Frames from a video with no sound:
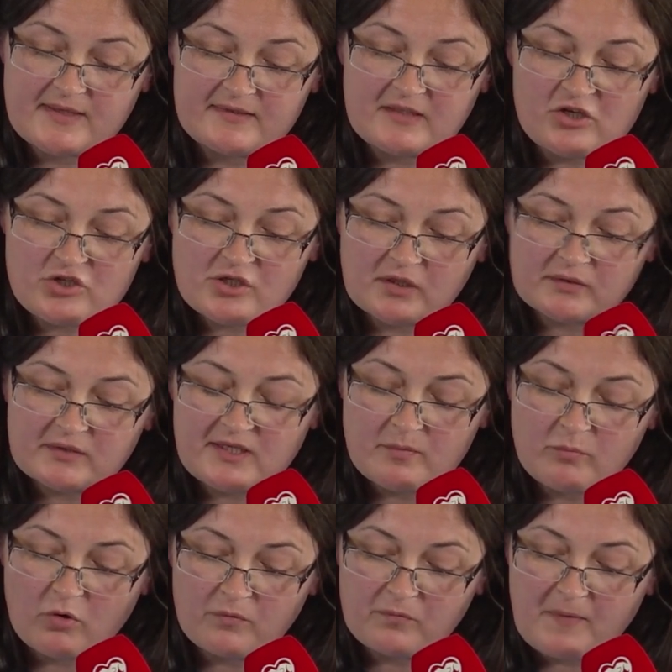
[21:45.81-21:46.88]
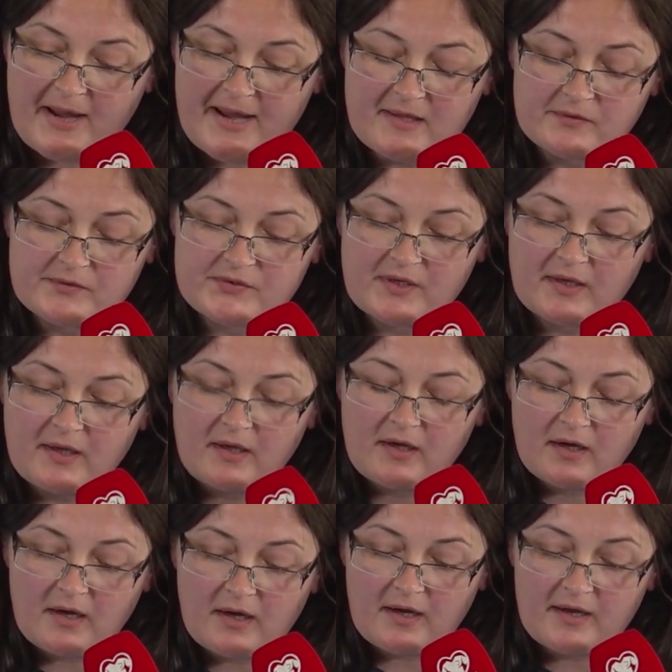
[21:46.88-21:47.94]
the national team of Wales
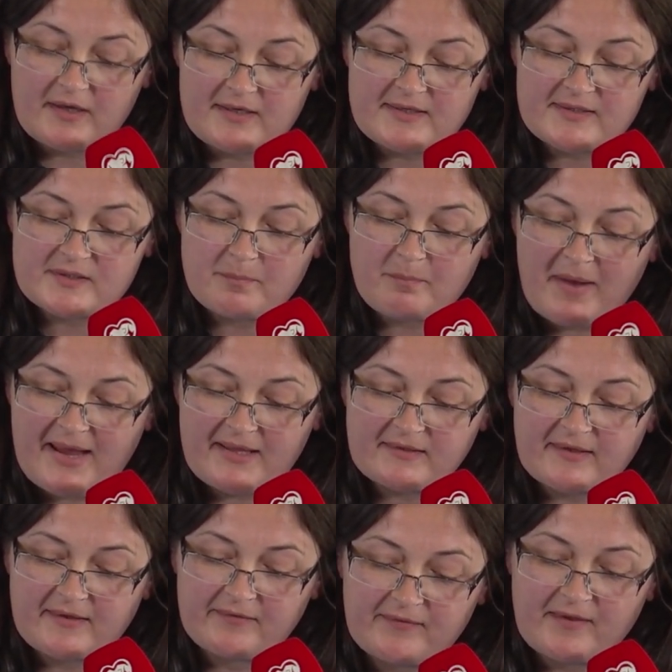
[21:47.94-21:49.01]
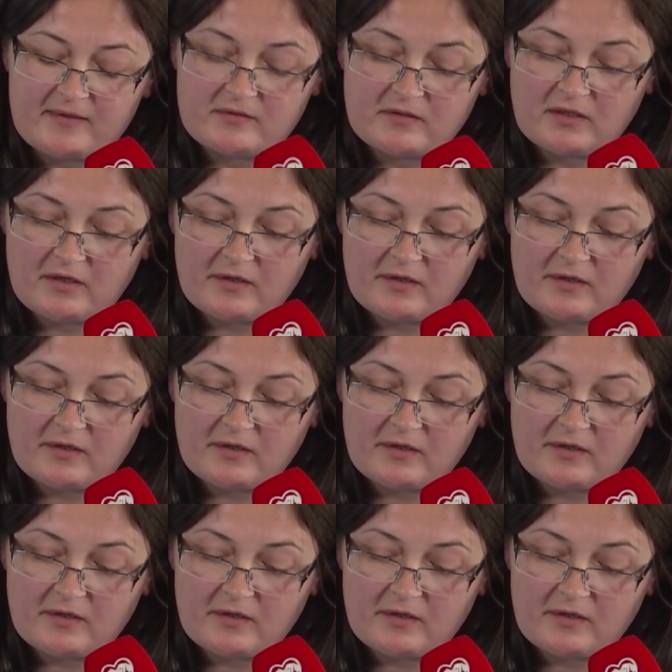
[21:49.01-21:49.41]
is better than